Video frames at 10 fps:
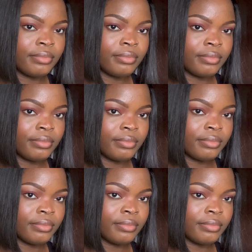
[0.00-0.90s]
This is like
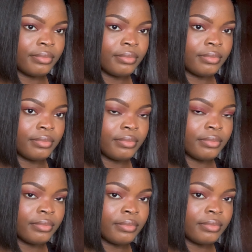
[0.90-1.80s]
my fave
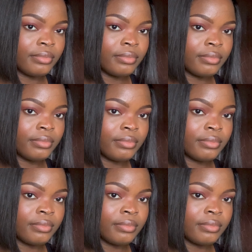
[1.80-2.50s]
hair oil.